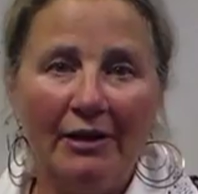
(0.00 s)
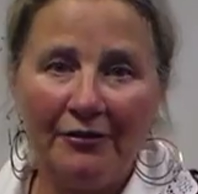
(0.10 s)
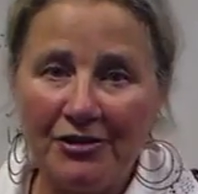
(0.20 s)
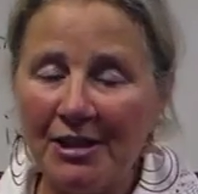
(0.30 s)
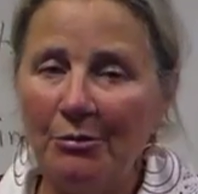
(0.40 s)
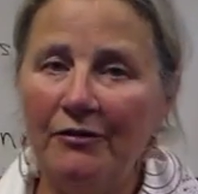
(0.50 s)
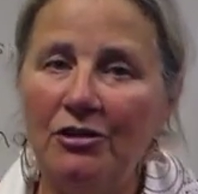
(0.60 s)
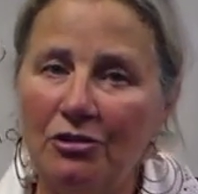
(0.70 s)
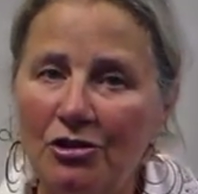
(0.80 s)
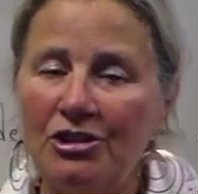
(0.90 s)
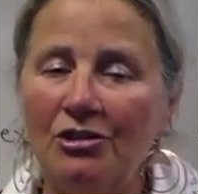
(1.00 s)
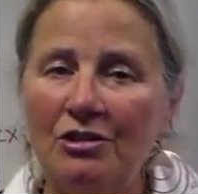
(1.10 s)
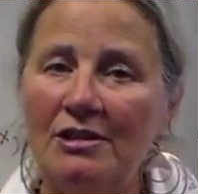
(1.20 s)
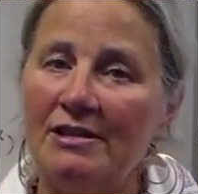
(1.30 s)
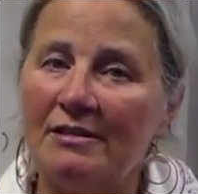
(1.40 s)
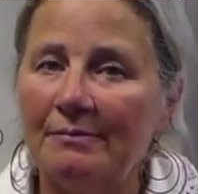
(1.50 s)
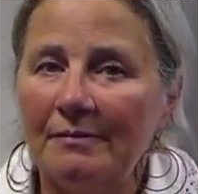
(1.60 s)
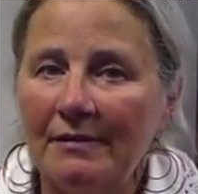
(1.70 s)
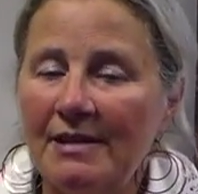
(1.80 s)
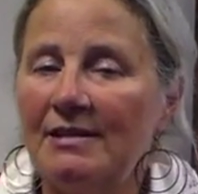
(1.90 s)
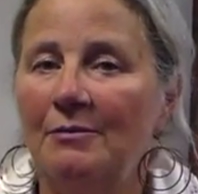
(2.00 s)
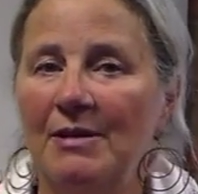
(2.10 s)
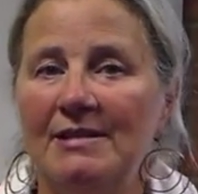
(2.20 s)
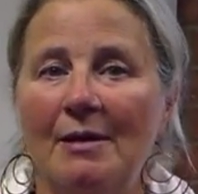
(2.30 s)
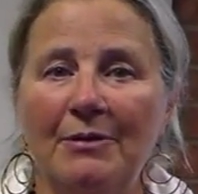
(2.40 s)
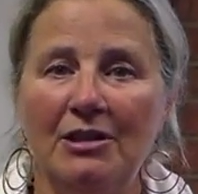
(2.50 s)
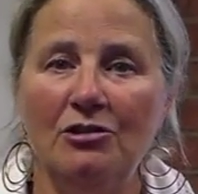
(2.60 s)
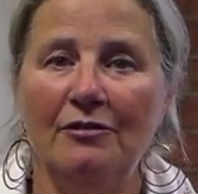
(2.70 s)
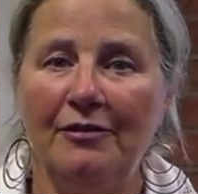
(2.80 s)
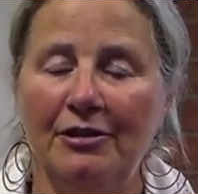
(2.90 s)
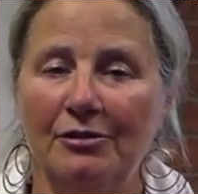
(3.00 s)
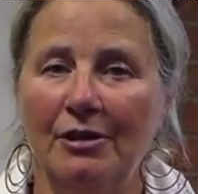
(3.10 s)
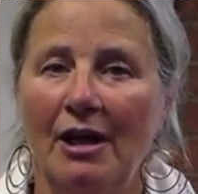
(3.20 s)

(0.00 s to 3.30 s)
and for some of you new students, this could be something new for you.